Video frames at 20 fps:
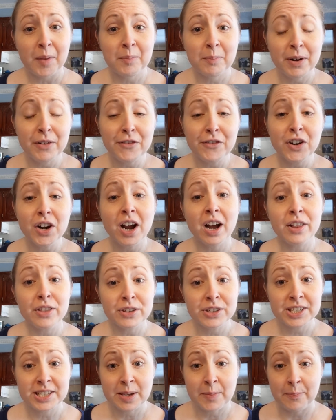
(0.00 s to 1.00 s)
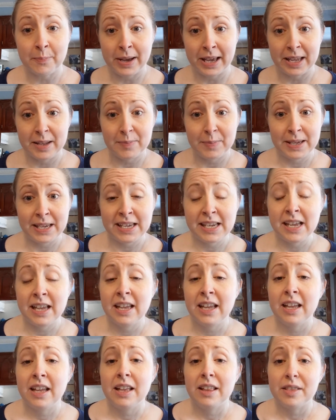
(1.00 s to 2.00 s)
but for others it might be.
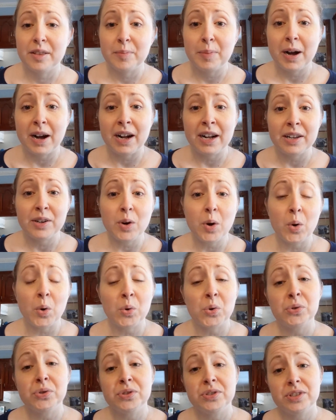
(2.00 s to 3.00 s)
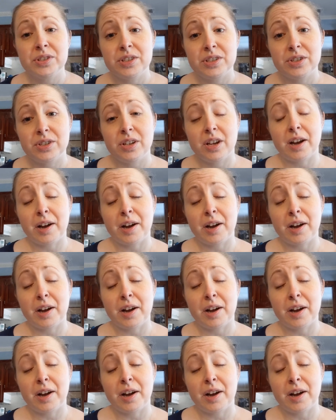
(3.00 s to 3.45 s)
The pod holds